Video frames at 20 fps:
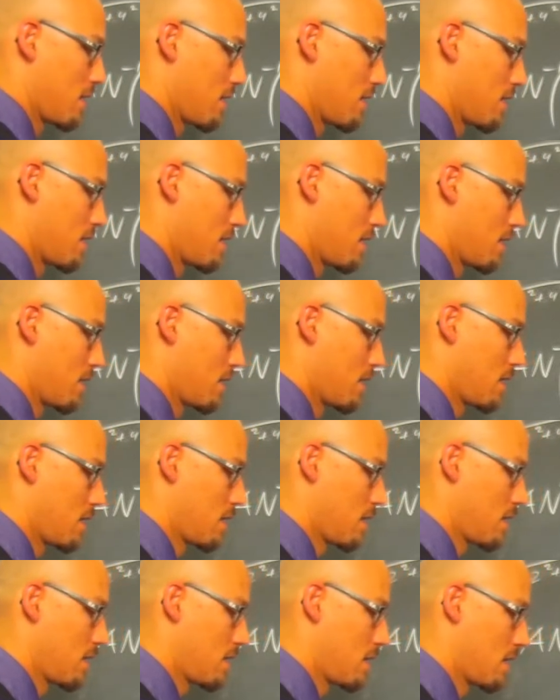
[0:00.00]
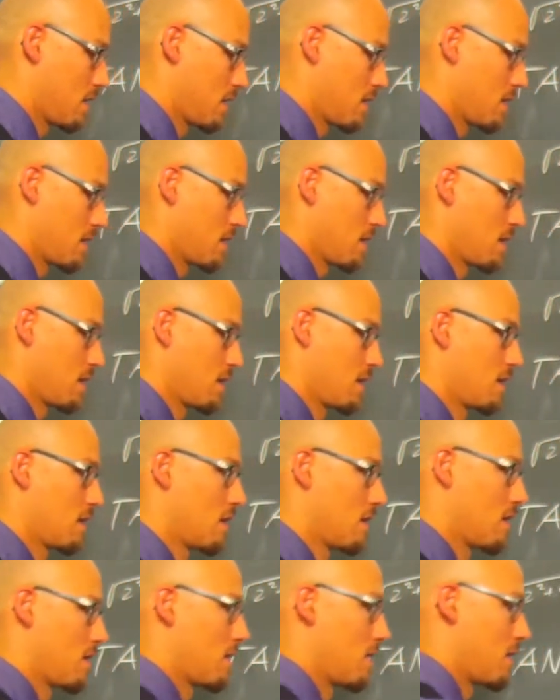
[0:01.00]

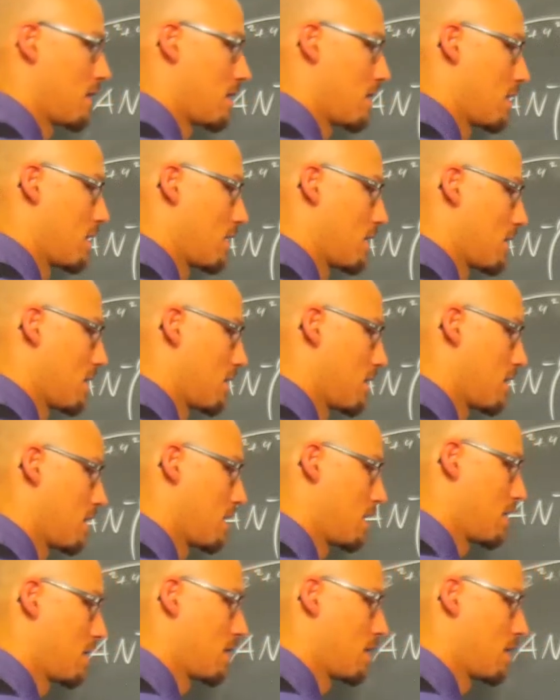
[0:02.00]
(silence)